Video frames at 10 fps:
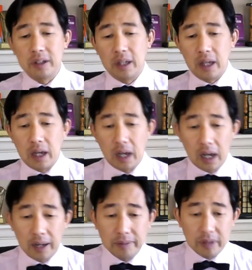
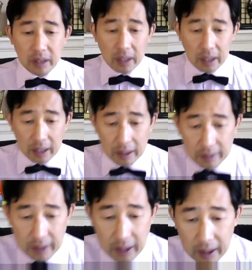
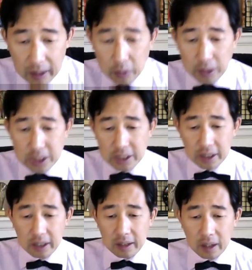The
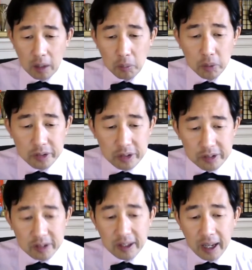question was
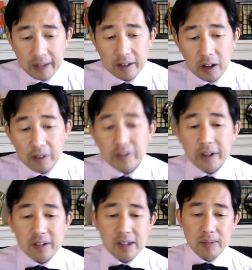also, they had an offer
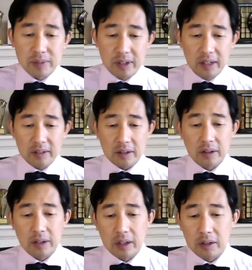accepted on
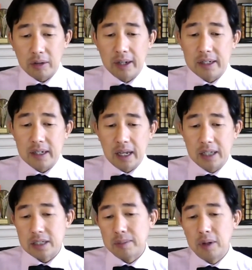a great
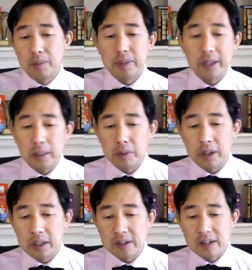HMO, but they were
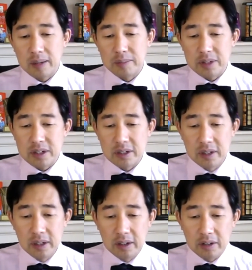gazumped.
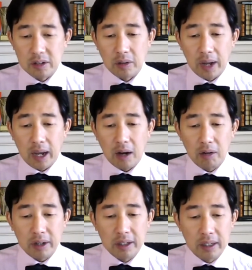So how
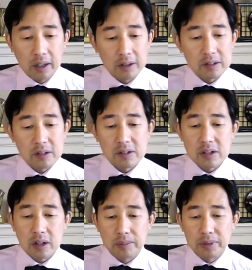can they also
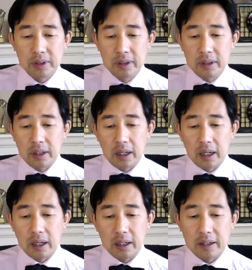stop
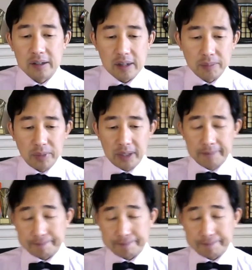gazumping?